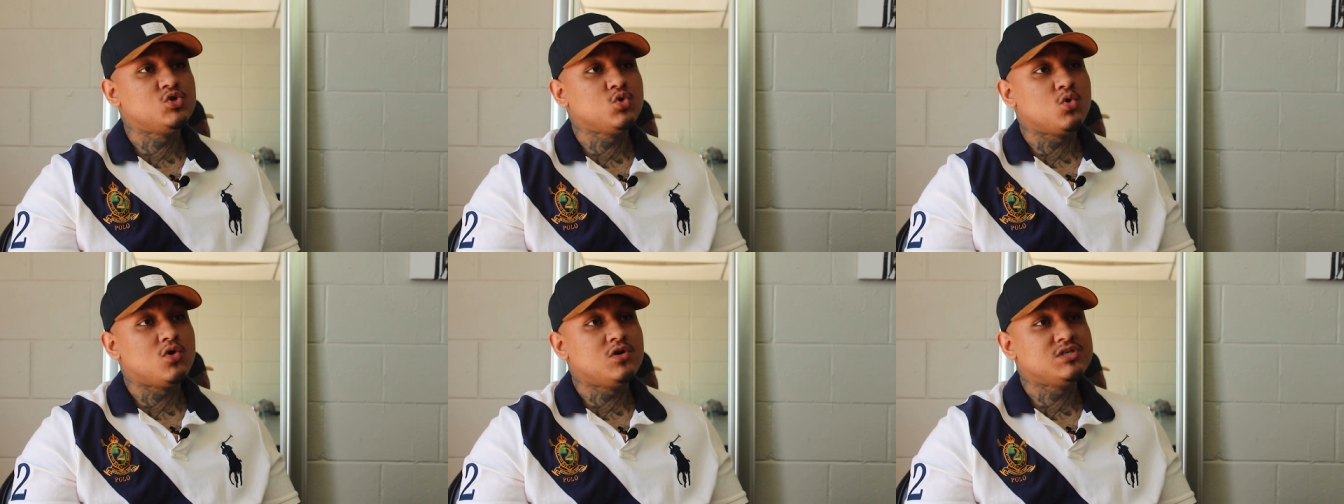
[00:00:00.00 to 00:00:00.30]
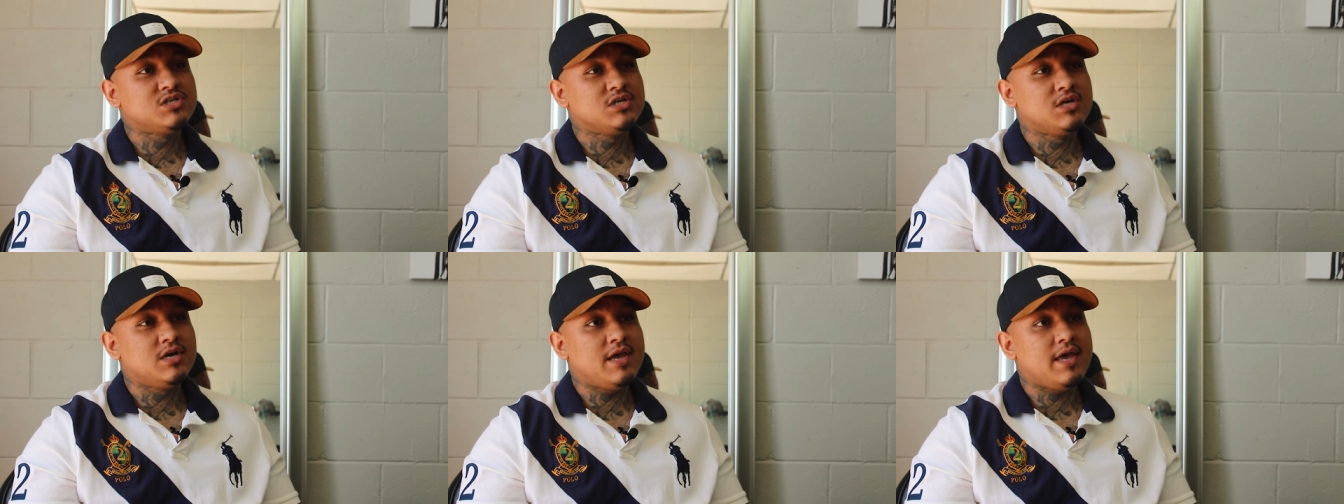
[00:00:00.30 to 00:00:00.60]

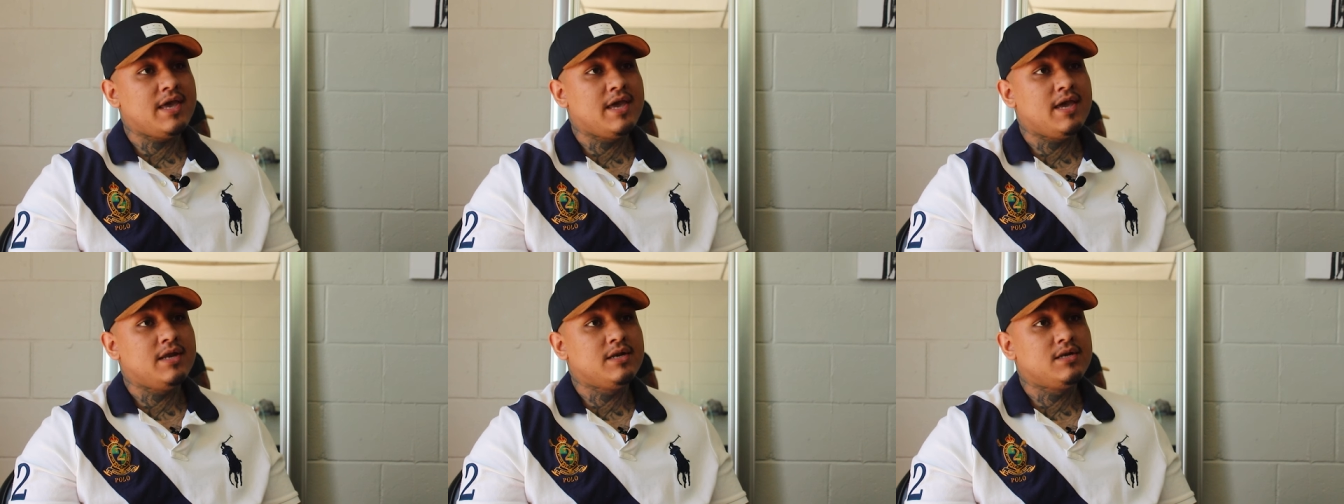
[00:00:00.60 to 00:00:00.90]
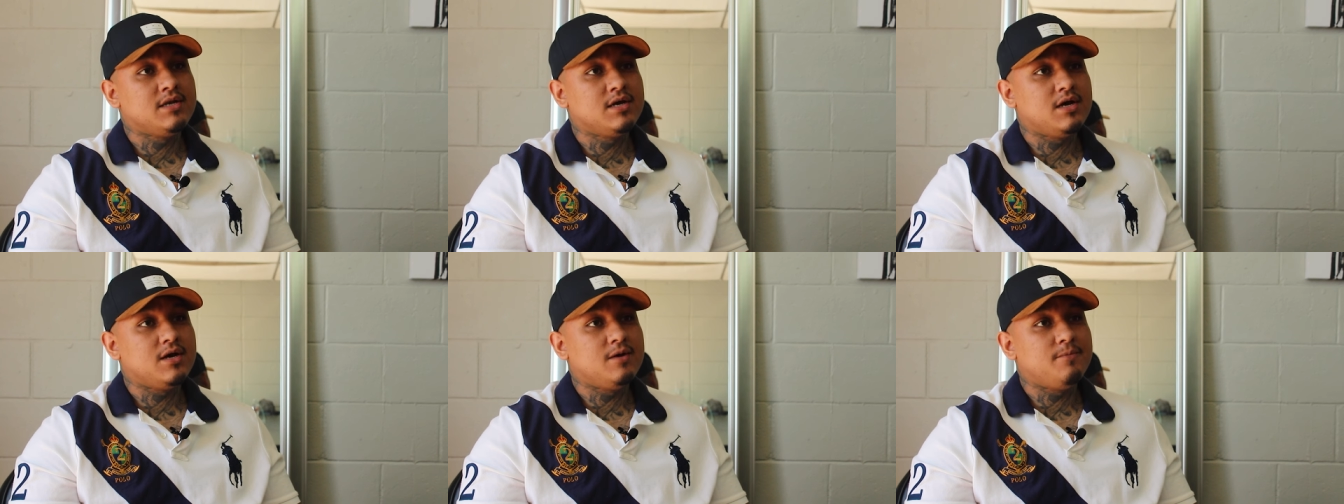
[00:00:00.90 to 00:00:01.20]
Georgia,
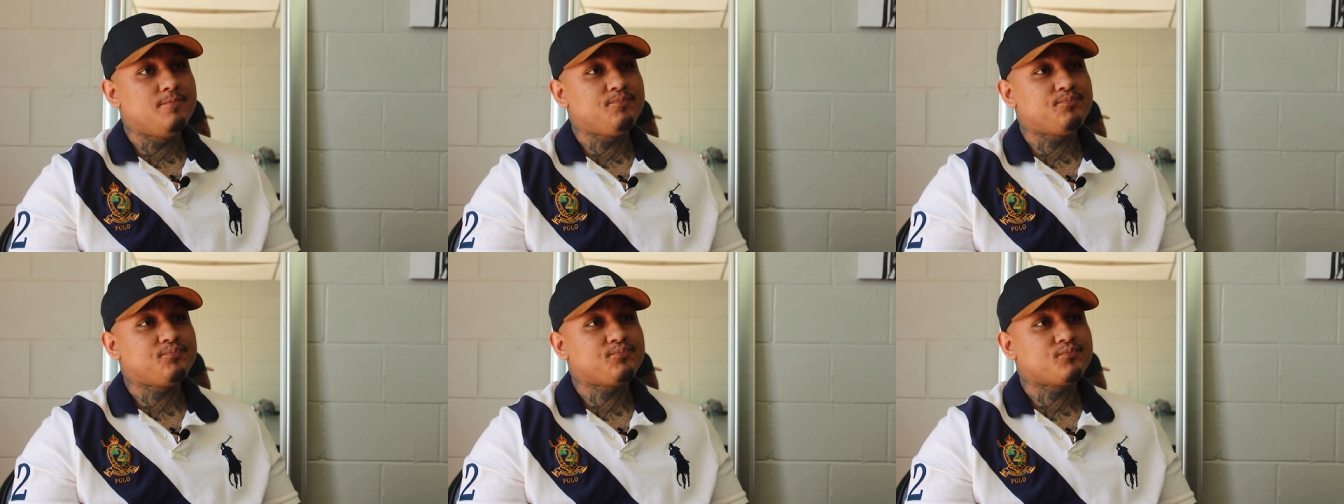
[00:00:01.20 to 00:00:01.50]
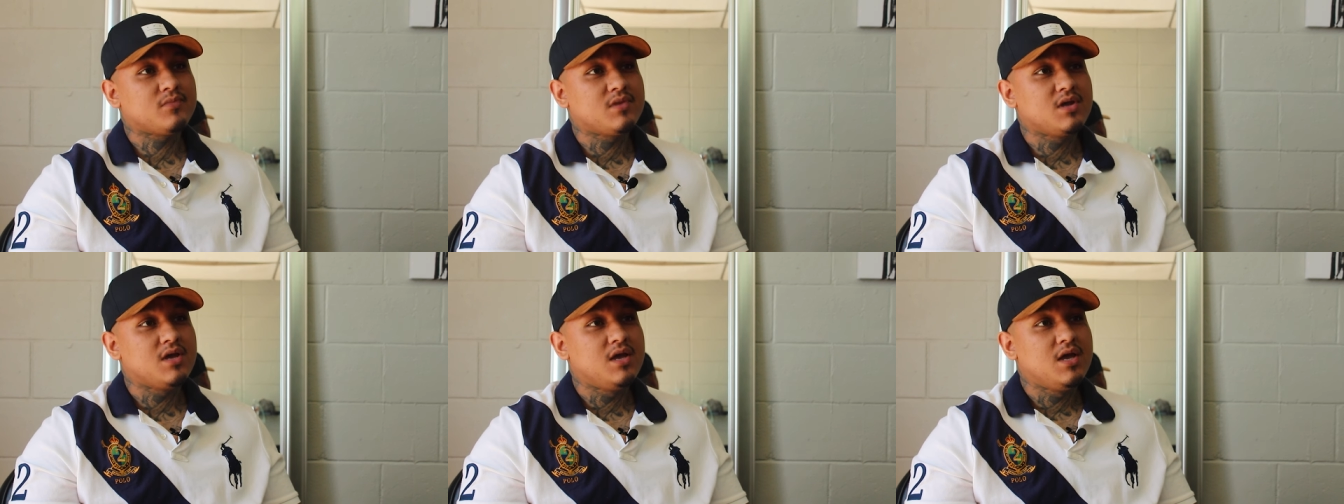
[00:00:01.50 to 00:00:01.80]
and um,
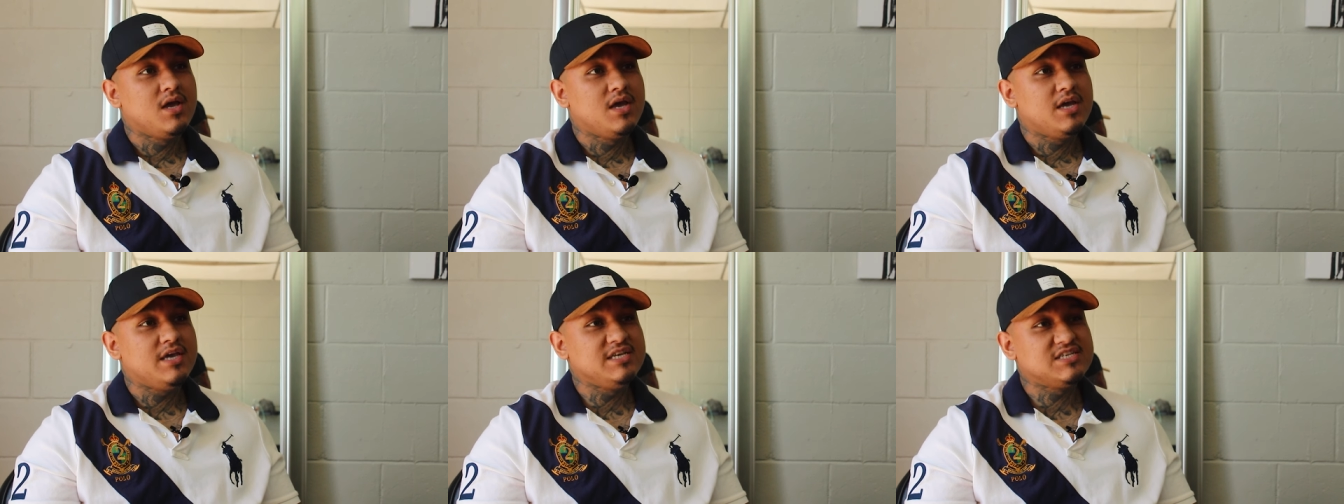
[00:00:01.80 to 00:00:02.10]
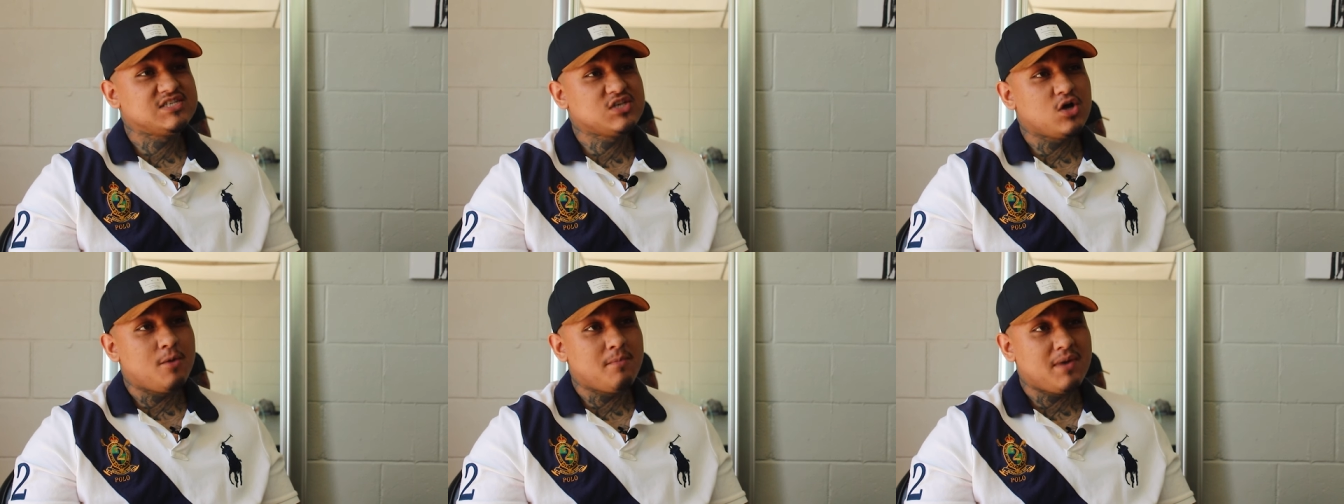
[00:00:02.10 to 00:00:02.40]

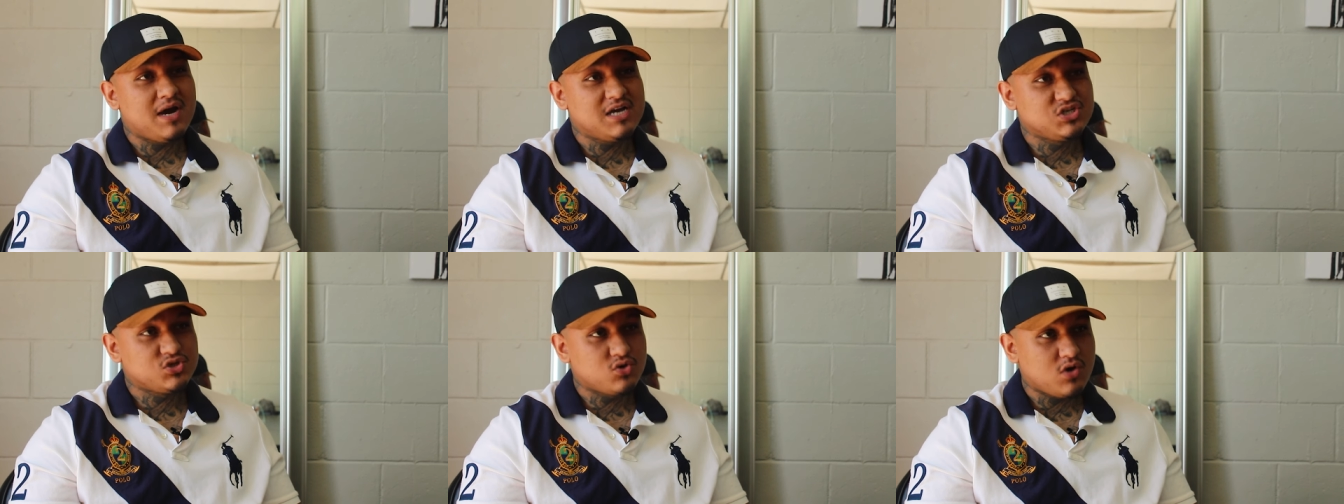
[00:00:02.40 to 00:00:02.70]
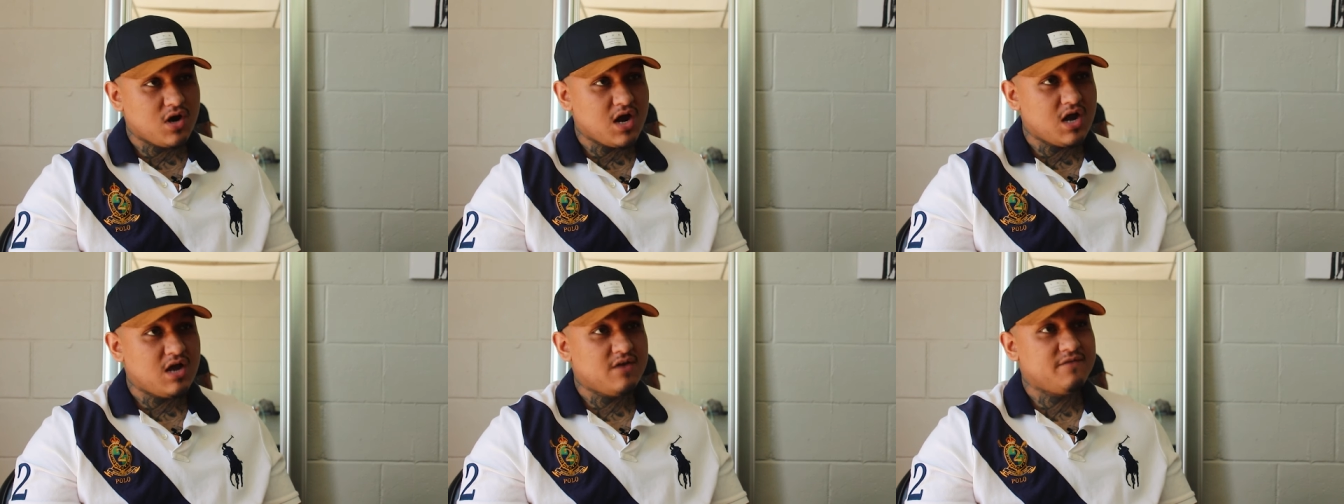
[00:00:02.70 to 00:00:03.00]
he saw my
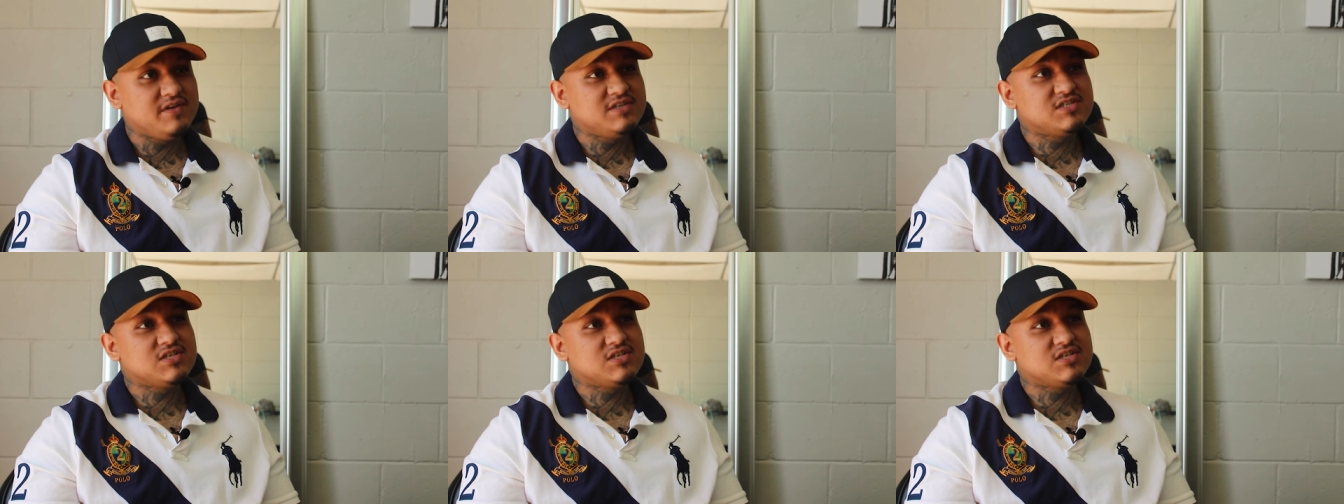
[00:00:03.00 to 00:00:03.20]
drive.